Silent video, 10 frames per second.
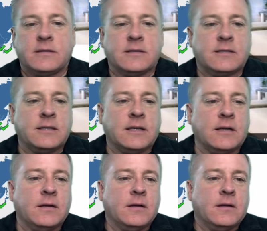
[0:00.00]
to
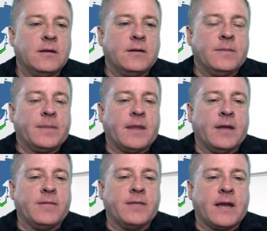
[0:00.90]
see
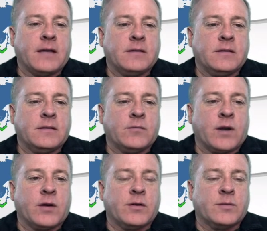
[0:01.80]
if that
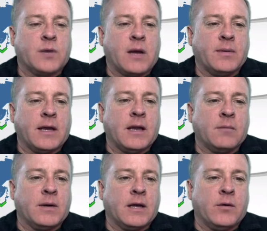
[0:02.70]
record is
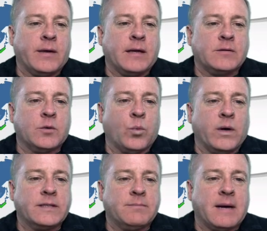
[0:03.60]
propagating by going out to
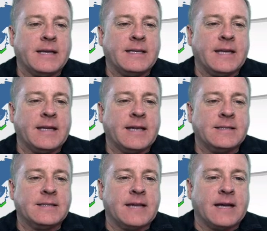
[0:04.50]

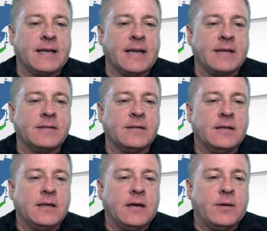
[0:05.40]
whatsmydns.net.
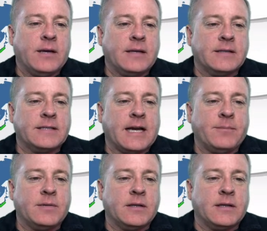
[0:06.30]
I went ahead and
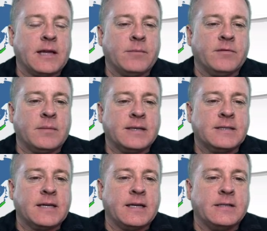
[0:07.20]
typed in the name of my
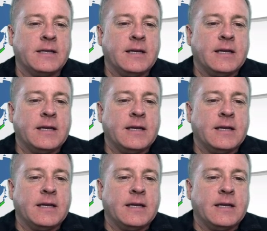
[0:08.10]
site.